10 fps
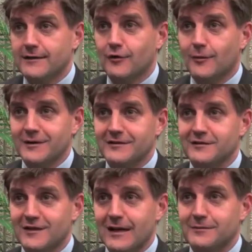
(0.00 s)
can all be in the
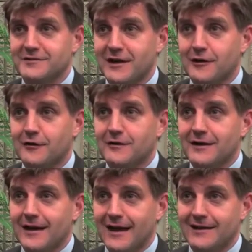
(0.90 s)
same center
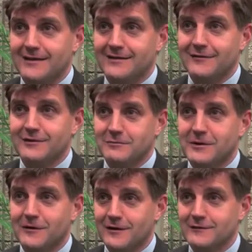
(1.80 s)
at a given
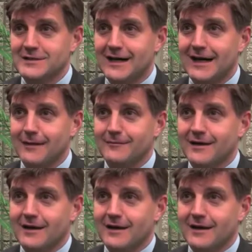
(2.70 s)
period of time